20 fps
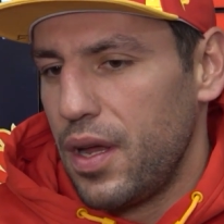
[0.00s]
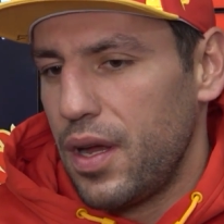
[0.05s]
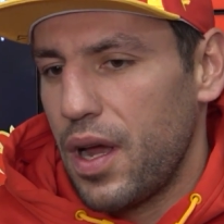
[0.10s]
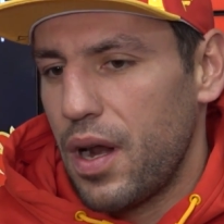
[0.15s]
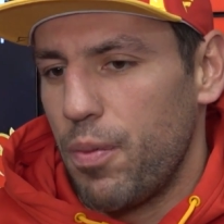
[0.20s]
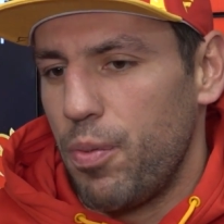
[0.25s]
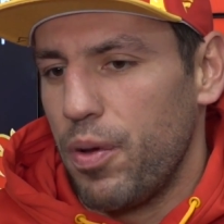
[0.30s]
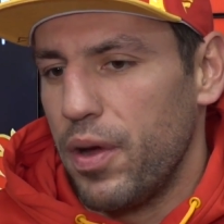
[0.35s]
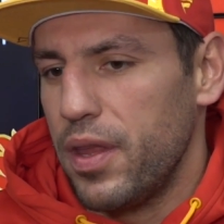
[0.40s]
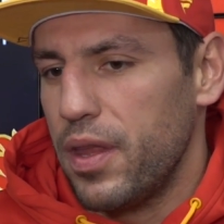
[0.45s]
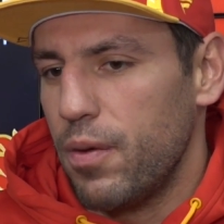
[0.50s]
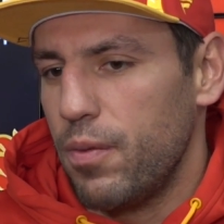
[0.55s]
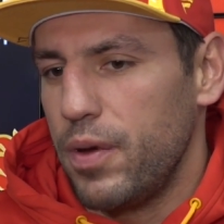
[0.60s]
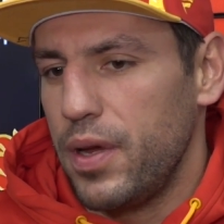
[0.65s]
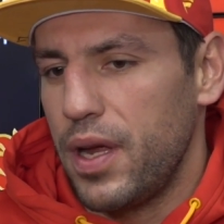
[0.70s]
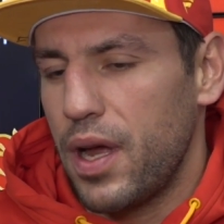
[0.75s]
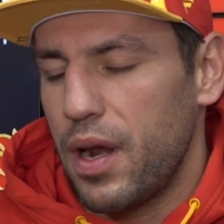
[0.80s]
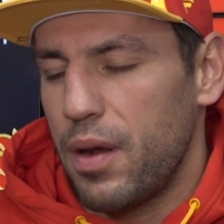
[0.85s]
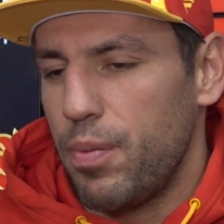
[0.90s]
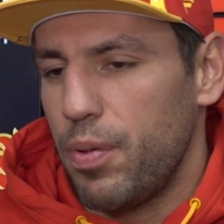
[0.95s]
got to play that
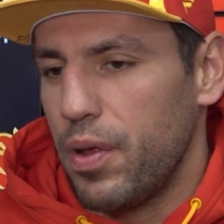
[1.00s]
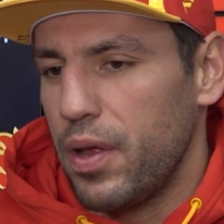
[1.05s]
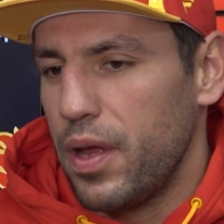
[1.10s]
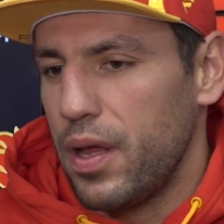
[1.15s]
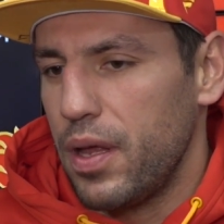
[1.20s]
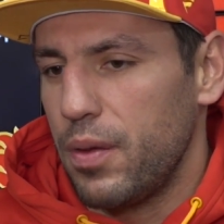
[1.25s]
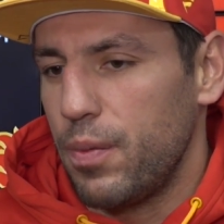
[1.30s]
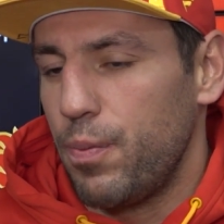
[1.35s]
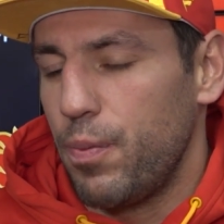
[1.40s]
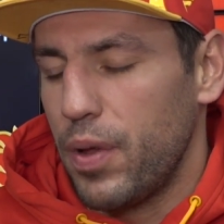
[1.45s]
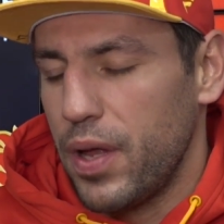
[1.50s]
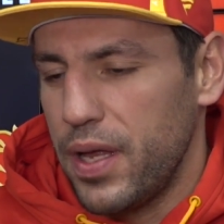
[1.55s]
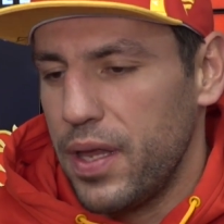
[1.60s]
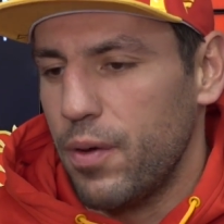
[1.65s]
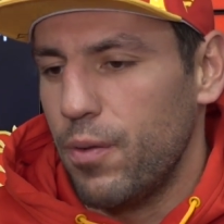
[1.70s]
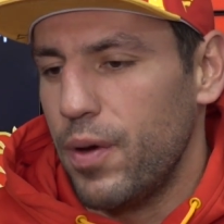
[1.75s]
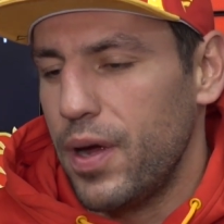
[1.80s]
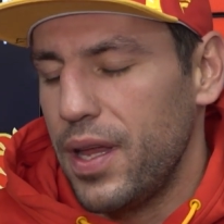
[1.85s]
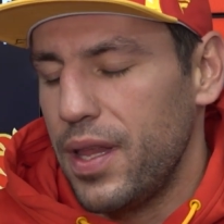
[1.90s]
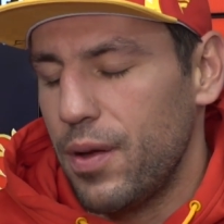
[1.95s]
we got to play play
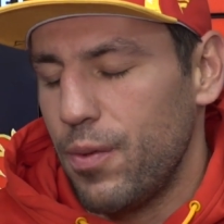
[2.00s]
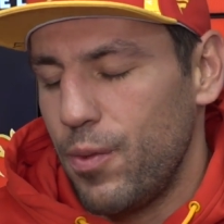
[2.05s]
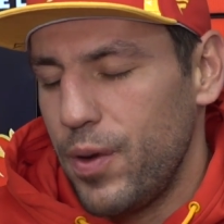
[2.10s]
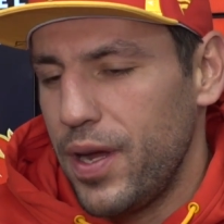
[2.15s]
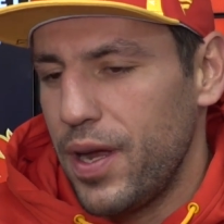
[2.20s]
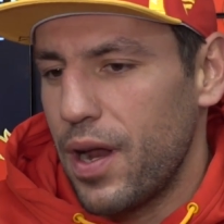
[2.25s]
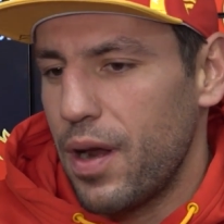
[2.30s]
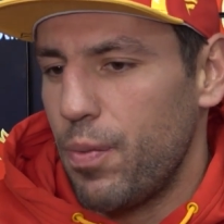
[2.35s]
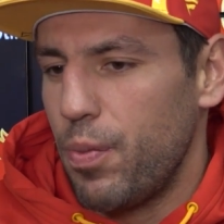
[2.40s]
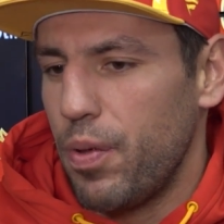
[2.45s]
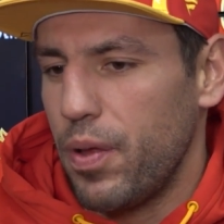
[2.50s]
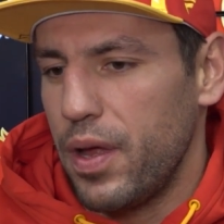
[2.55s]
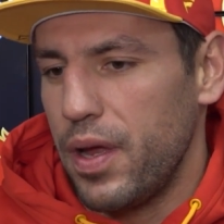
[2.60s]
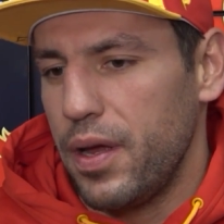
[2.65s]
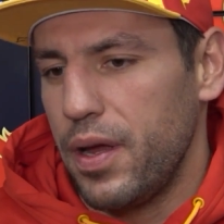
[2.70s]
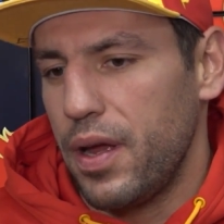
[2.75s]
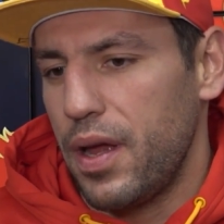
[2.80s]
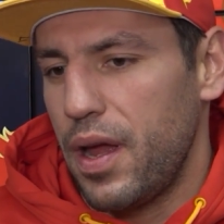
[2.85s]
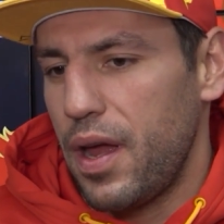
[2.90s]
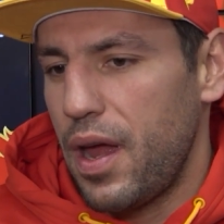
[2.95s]
the way that we got to
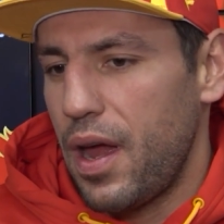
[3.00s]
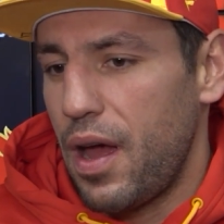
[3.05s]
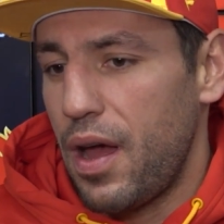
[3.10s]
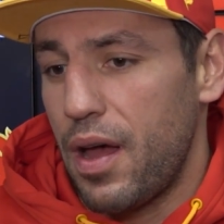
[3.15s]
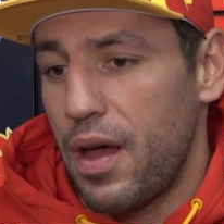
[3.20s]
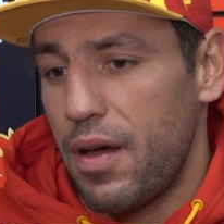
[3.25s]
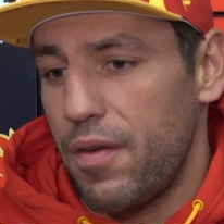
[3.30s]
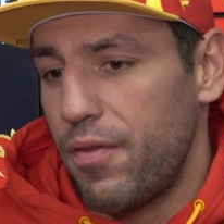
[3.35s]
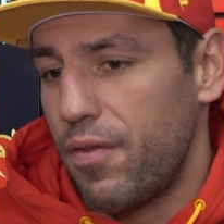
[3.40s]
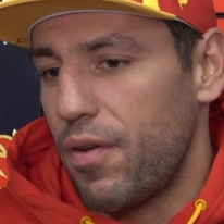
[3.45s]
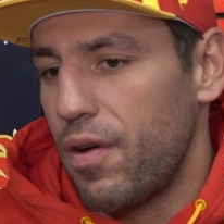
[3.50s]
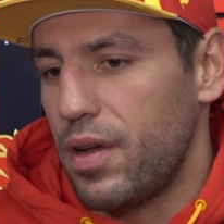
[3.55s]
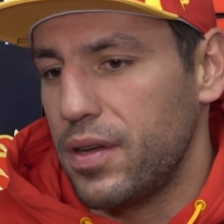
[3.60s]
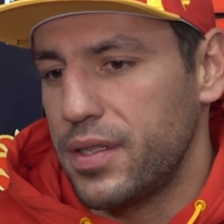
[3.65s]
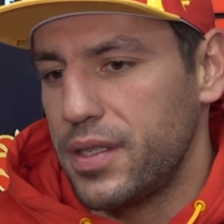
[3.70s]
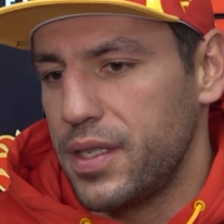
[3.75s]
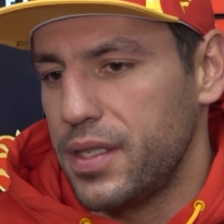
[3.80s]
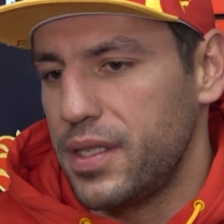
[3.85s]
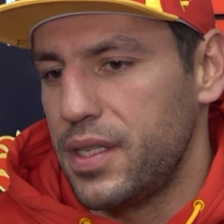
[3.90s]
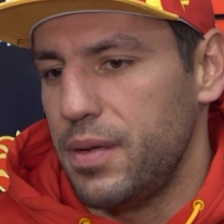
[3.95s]
play uh, for all
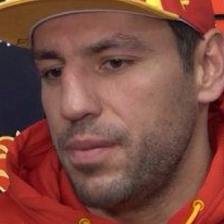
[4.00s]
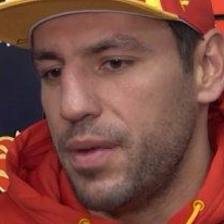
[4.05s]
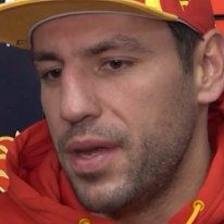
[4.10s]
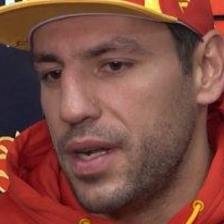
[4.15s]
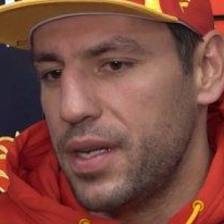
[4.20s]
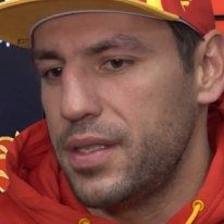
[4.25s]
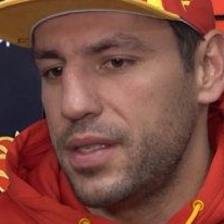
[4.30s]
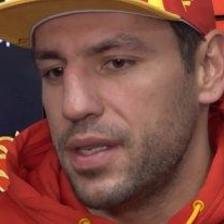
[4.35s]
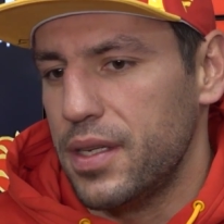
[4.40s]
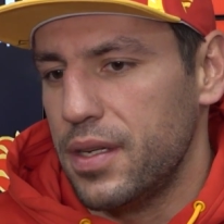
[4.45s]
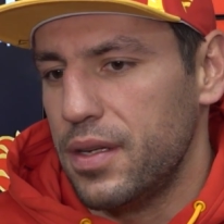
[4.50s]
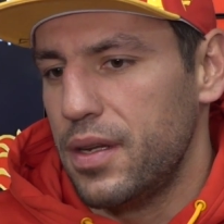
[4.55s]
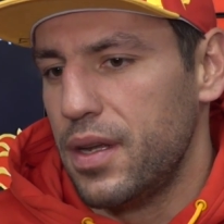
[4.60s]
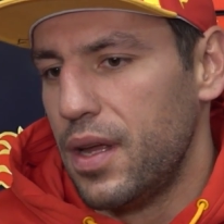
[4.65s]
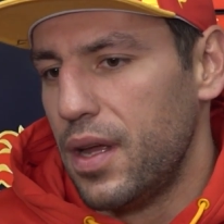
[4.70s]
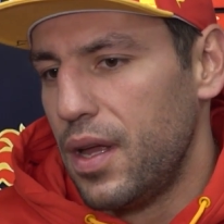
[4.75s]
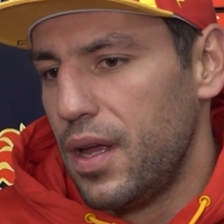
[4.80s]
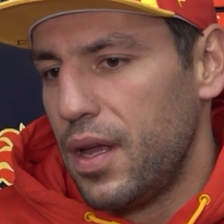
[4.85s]
60 minutes and